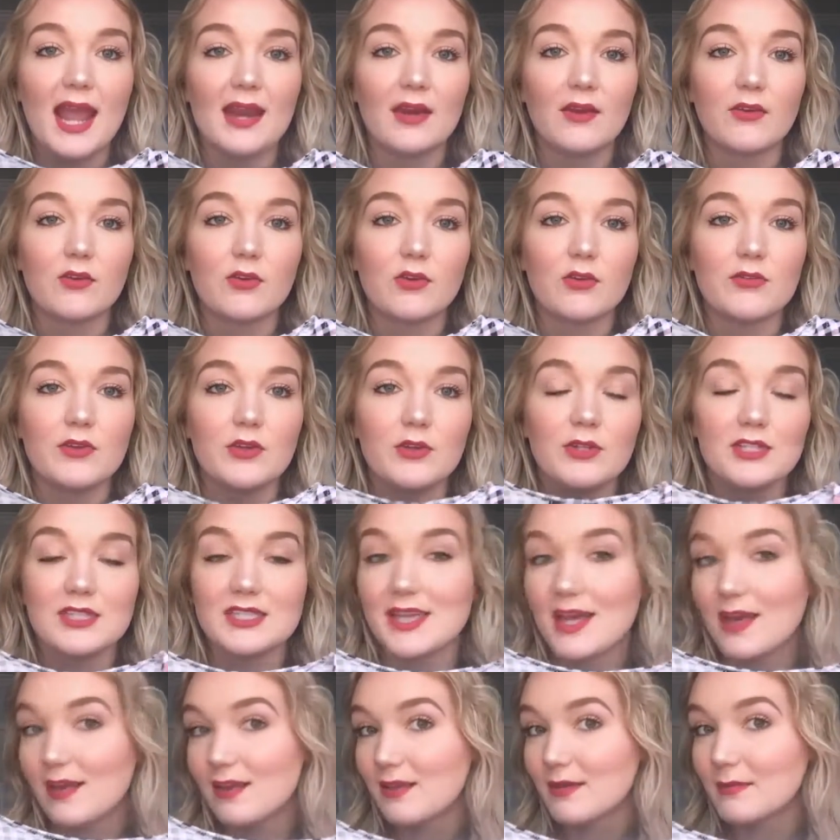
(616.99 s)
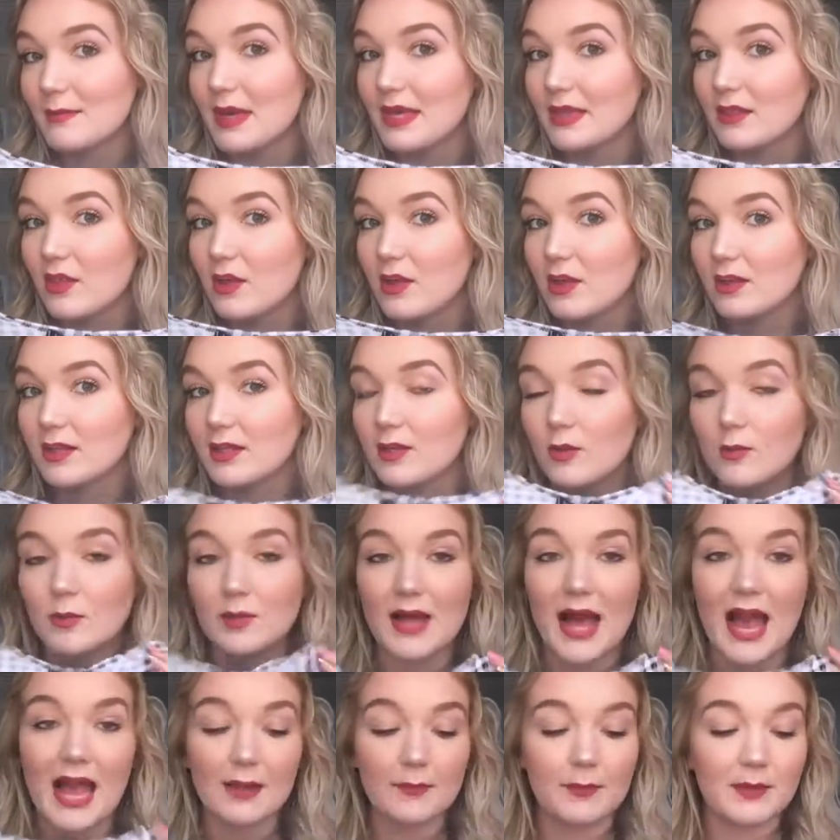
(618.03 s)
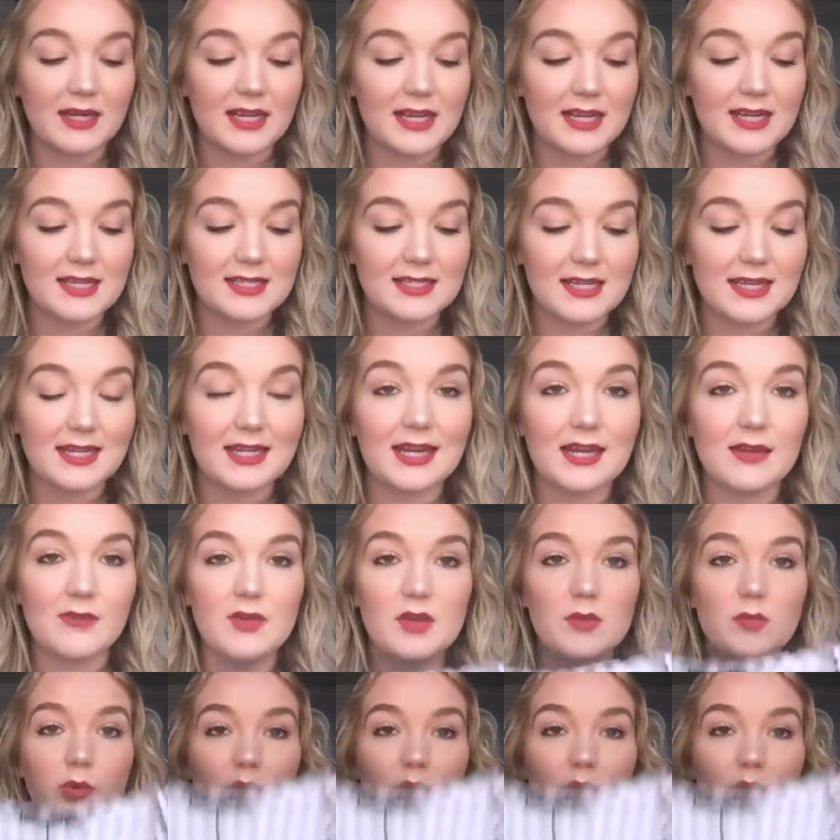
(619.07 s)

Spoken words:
I don't know if you can tell. It might look a little black, but it is a navy